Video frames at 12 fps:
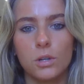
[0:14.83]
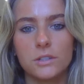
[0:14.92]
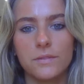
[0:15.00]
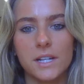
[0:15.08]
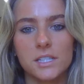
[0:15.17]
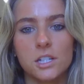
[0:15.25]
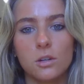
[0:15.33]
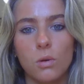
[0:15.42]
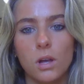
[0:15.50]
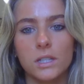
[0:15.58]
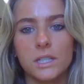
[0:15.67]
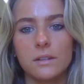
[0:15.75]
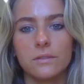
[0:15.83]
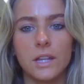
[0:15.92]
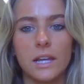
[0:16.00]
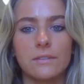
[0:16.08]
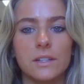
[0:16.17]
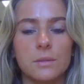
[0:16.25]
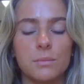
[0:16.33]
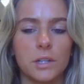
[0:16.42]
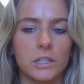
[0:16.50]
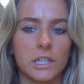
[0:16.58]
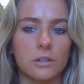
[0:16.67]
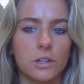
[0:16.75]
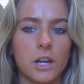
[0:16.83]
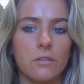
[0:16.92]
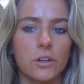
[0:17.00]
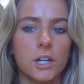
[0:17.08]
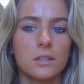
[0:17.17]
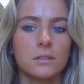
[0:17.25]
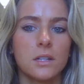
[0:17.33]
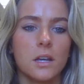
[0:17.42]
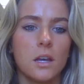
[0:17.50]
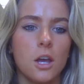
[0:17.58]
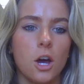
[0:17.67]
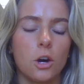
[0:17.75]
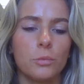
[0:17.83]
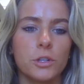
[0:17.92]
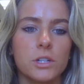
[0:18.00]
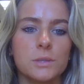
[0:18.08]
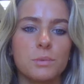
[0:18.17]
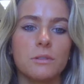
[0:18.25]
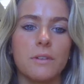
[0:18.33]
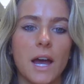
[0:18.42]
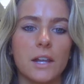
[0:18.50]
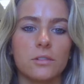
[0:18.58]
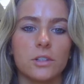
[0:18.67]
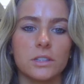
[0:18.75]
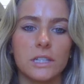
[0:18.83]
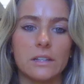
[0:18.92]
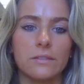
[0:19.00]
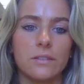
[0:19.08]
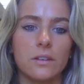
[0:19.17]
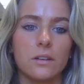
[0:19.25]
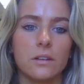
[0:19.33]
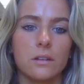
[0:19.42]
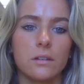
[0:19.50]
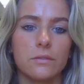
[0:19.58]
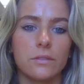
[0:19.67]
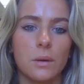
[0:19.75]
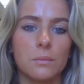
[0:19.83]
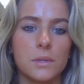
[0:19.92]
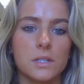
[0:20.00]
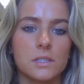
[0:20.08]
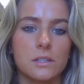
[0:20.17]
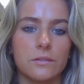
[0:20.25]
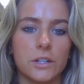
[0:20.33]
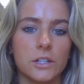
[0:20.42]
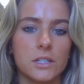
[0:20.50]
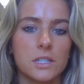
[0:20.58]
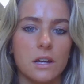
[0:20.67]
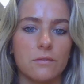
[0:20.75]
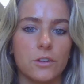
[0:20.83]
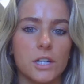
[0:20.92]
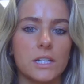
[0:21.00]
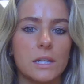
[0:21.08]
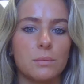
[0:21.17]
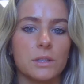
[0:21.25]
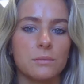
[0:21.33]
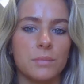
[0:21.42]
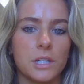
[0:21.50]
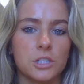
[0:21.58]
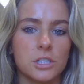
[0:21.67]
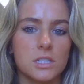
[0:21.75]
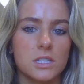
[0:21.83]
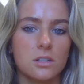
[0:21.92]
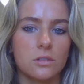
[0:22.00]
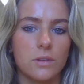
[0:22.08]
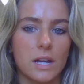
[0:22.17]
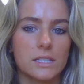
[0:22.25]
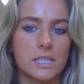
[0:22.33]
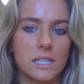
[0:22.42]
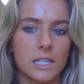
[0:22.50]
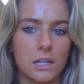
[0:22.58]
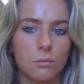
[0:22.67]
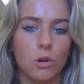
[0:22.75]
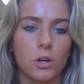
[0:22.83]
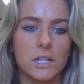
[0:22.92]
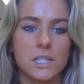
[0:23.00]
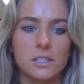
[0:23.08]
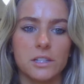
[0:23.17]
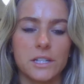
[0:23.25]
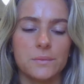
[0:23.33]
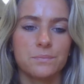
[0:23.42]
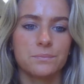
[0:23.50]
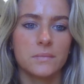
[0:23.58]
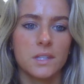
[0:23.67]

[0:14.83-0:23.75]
which affects their quality of life and ability to recover. Opioids provide relief from severe discomfort, enabling patients to rest and heal more easily.